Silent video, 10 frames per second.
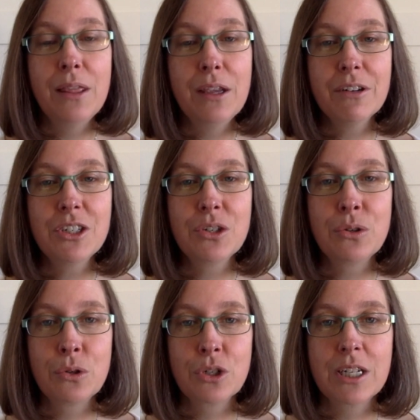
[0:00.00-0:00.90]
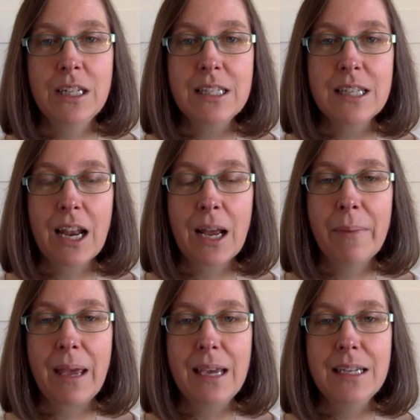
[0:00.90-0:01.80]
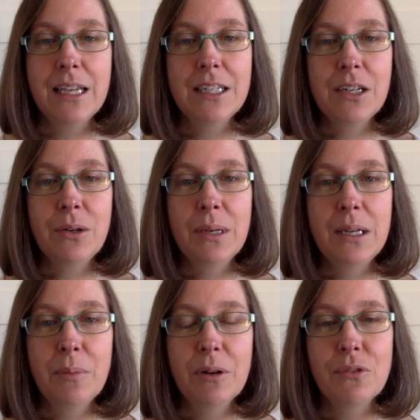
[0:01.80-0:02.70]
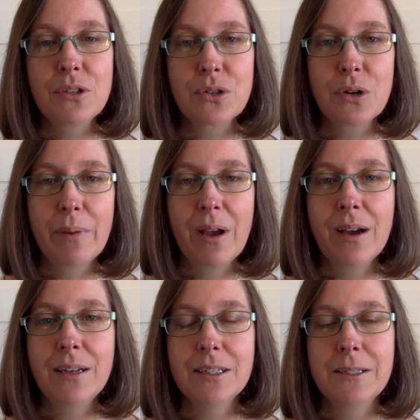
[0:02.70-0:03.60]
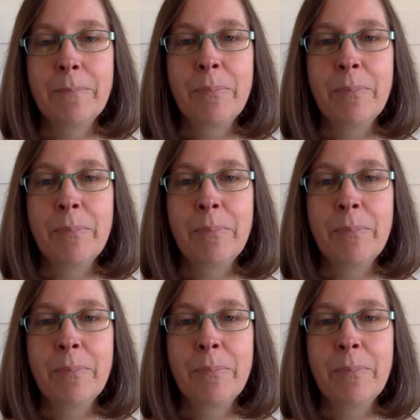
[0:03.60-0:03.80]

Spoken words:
the original cushions that I made and tell you a little bit of the story behind it.